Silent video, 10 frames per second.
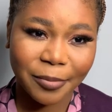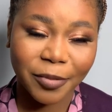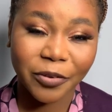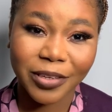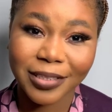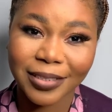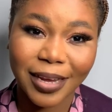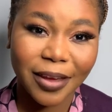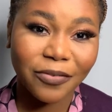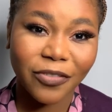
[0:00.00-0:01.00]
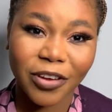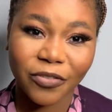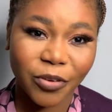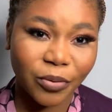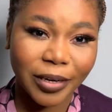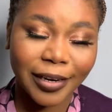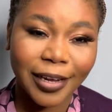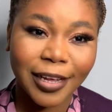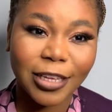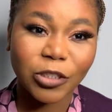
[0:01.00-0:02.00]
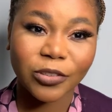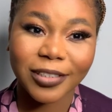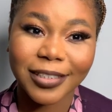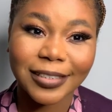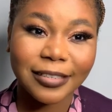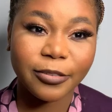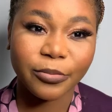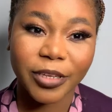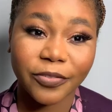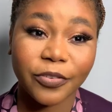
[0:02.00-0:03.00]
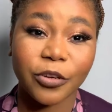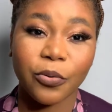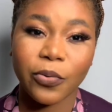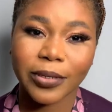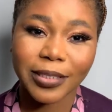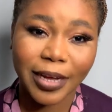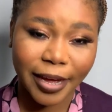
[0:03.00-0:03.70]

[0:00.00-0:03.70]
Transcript: There is time for everyone, so you just need to wait for your own time.